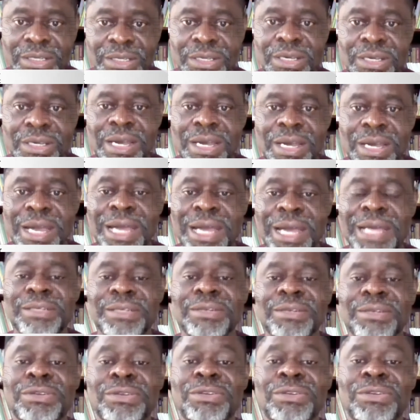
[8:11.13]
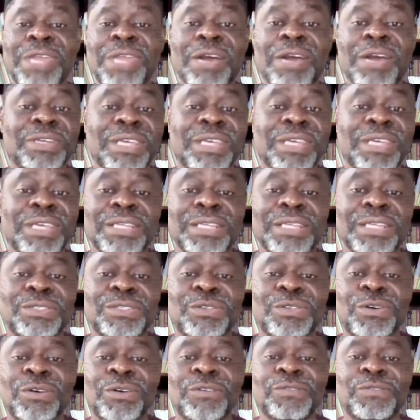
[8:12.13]
and long years of
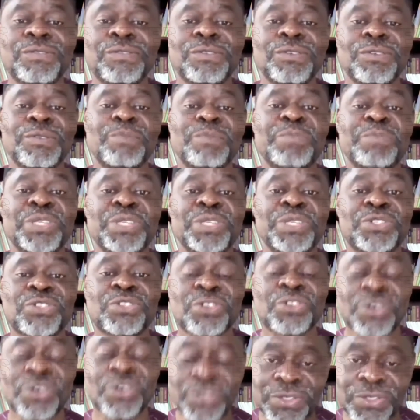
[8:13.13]
mistrust.